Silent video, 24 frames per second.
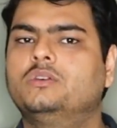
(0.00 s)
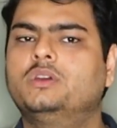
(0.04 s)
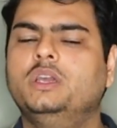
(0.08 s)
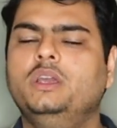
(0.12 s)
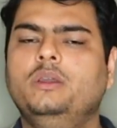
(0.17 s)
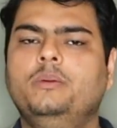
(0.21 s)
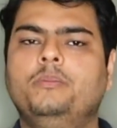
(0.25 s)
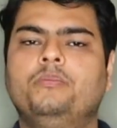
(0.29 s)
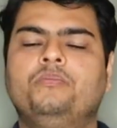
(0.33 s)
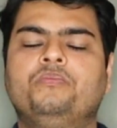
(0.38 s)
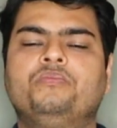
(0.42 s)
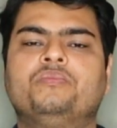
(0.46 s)

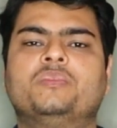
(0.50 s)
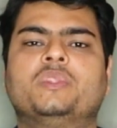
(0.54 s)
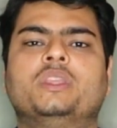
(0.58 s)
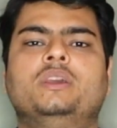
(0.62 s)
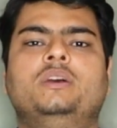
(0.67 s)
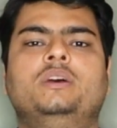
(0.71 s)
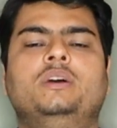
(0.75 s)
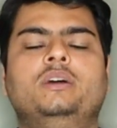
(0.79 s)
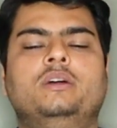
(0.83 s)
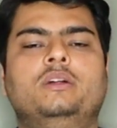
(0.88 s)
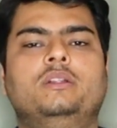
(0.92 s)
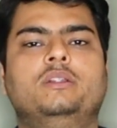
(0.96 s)
okay.
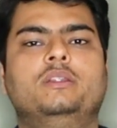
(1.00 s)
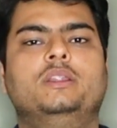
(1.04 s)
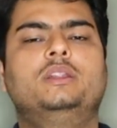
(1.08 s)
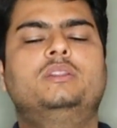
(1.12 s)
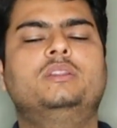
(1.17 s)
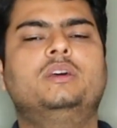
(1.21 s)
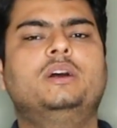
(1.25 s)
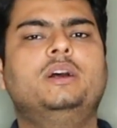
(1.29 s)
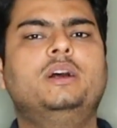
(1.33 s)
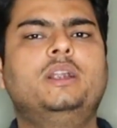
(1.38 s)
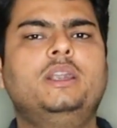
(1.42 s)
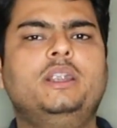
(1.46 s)
The
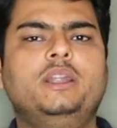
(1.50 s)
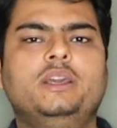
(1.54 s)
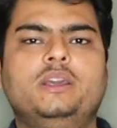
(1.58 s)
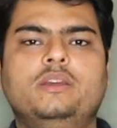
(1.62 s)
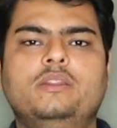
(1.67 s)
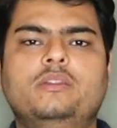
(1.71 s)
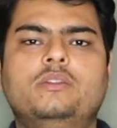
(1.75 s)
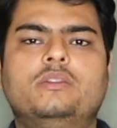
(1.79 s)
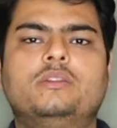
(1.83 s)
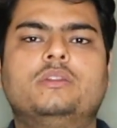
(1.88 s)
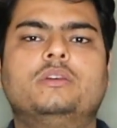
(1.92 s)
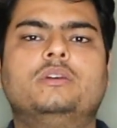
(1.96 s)
third
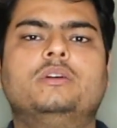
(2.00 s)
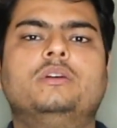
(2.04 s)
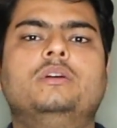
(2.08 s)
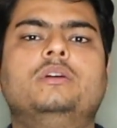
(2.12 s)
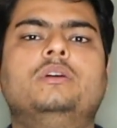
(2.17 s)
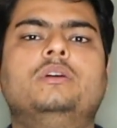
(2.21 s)
is